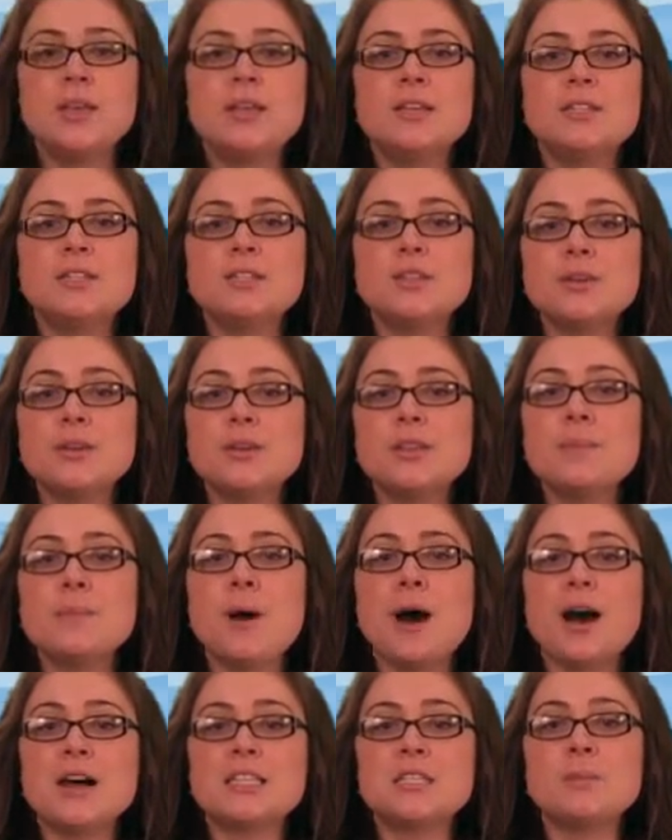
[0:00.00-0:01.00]
Due to the
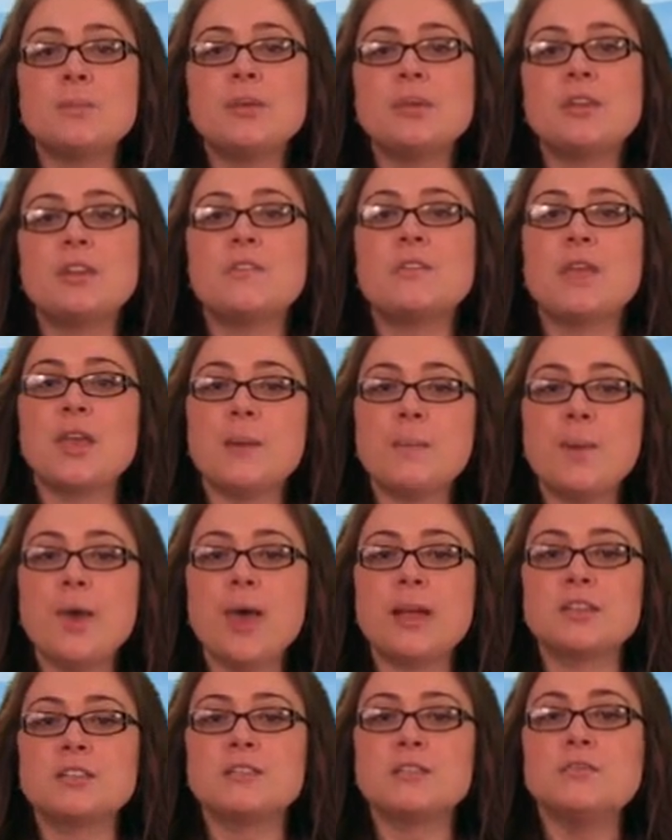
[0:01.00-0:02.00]
possibility of
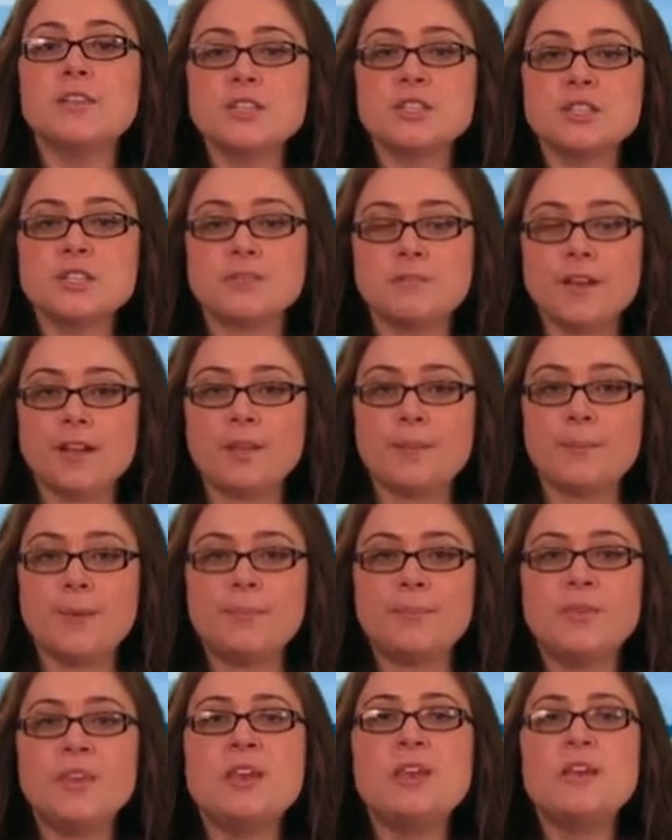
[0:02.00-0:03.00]
impact on vision
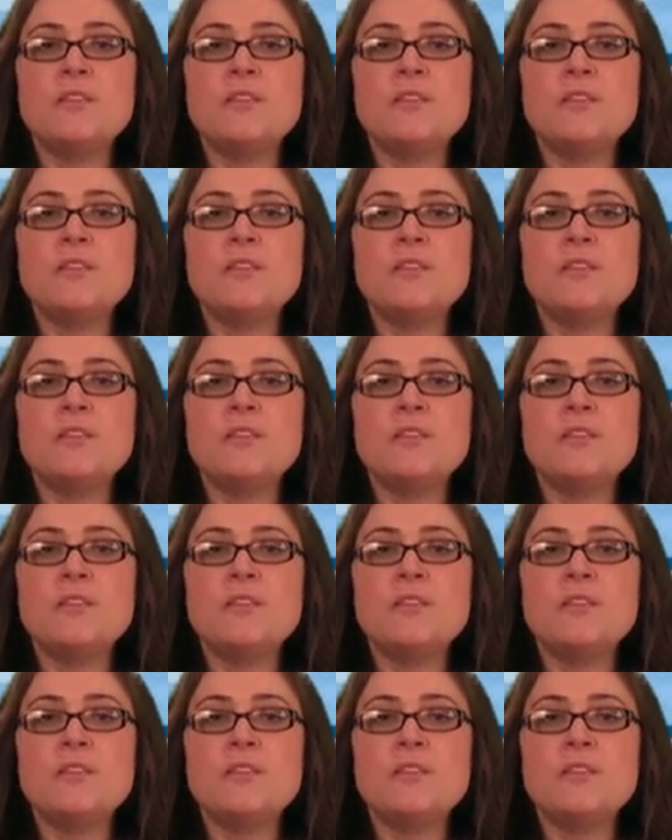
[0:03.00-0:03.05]
development,